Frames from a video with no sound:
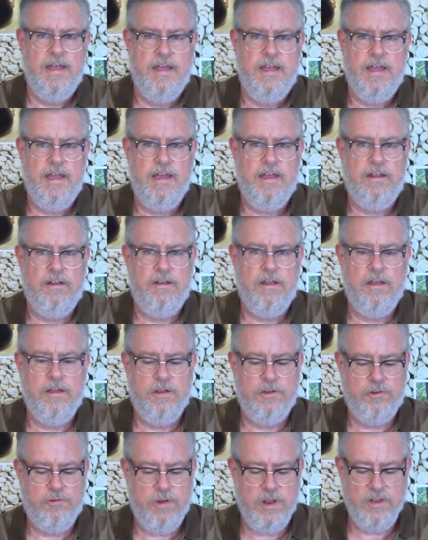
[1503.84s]
and
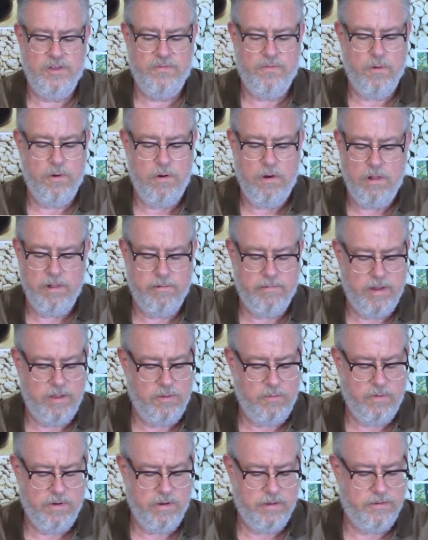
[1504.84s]
trades for all around
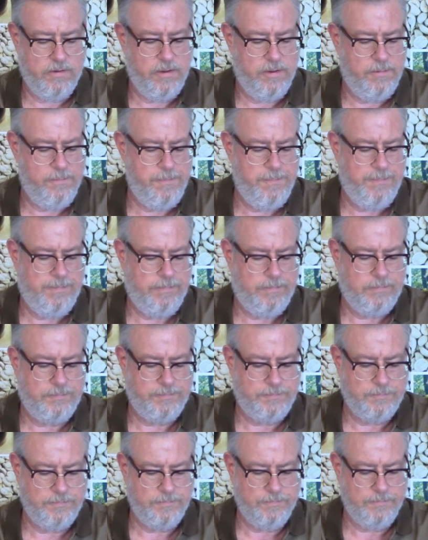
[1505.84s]
the world.
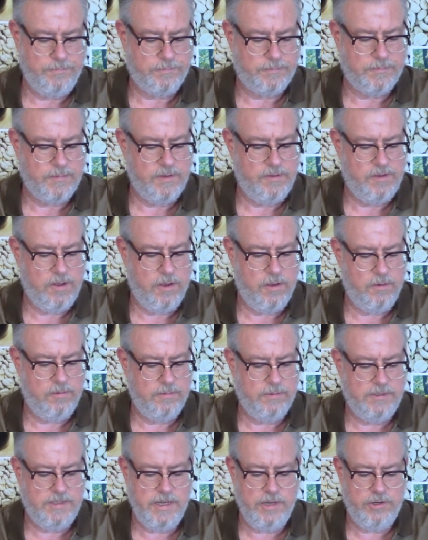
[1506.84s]
So
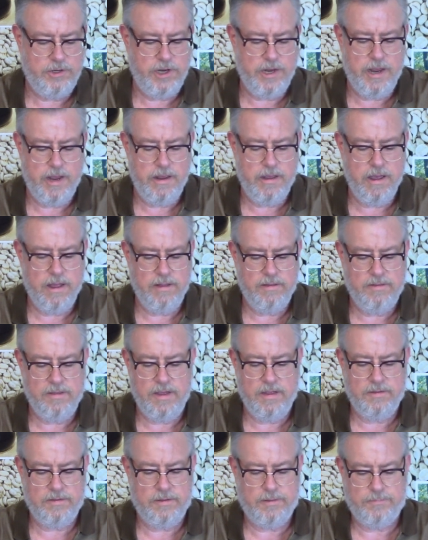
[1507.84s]
CGA
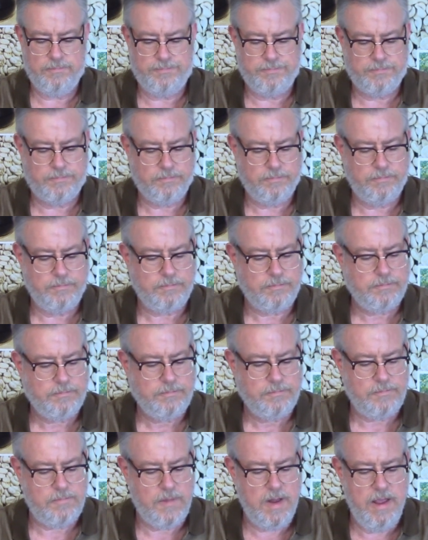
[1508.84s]
content
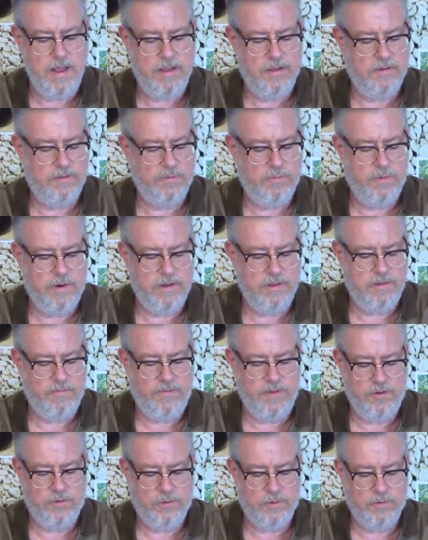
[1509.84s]
is one of the
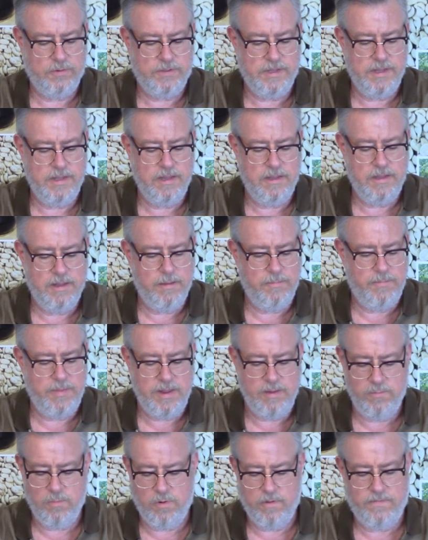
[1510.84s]
features. And then the
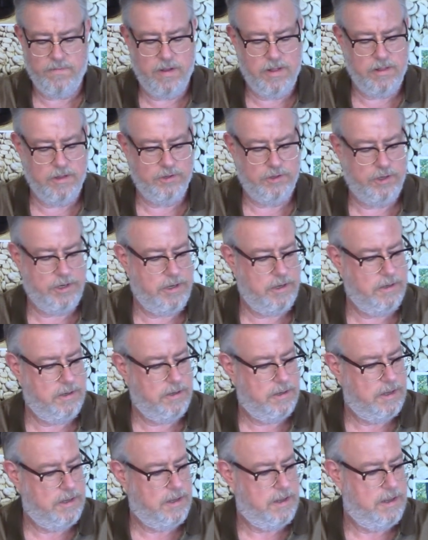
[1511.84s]
bean morphology.
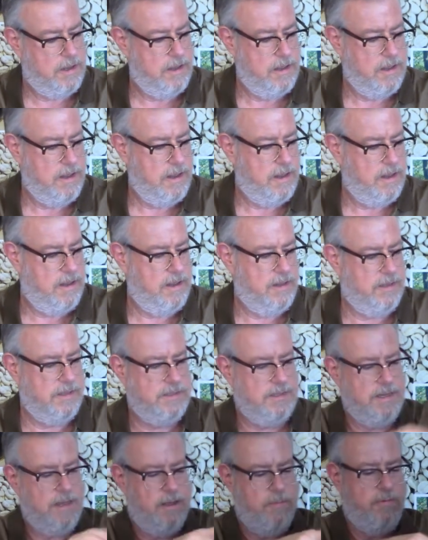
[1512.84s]
And let's
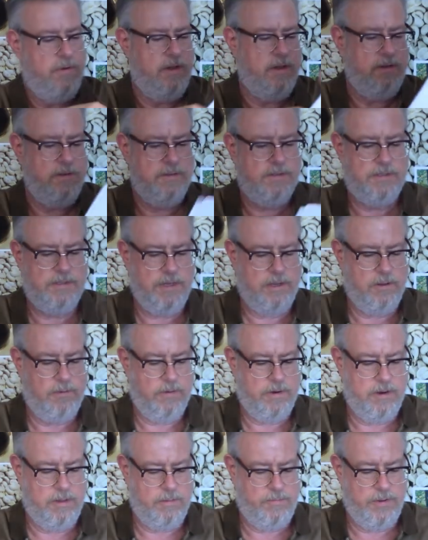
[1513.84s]
see, I'll probably just steal
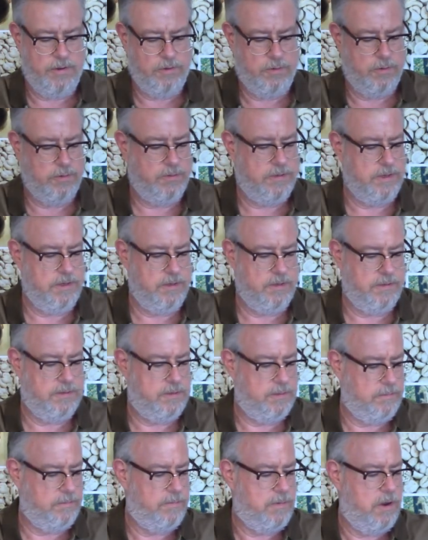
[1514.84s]
one of the pictures in
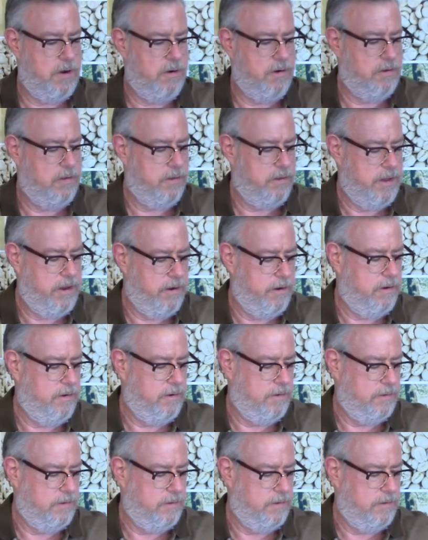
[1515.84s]
this article here.